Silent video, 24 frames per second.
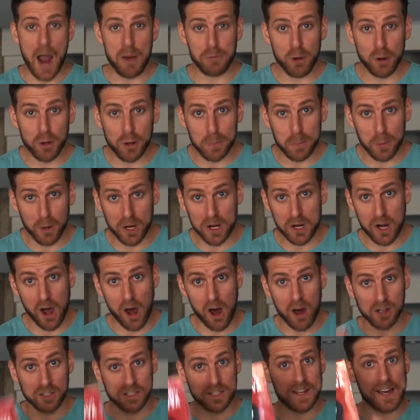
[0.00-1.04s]
I wrote a book
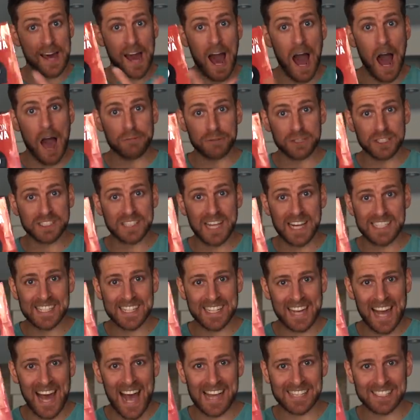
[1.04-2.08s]
called
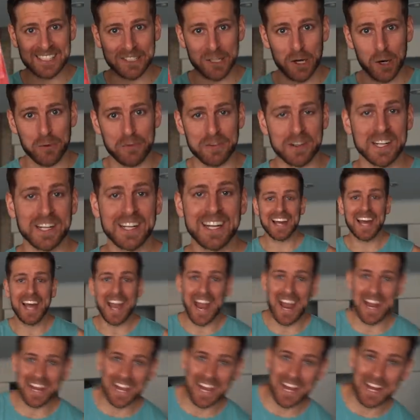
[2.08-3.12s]
Conversation Casanova,
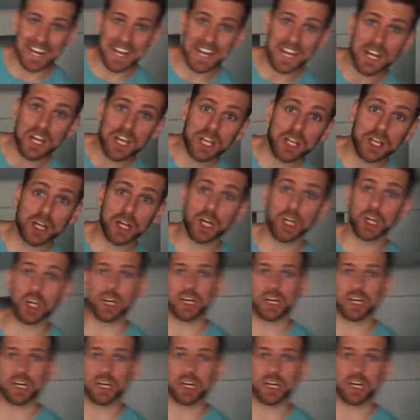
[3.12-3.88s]
and in it, you're gonna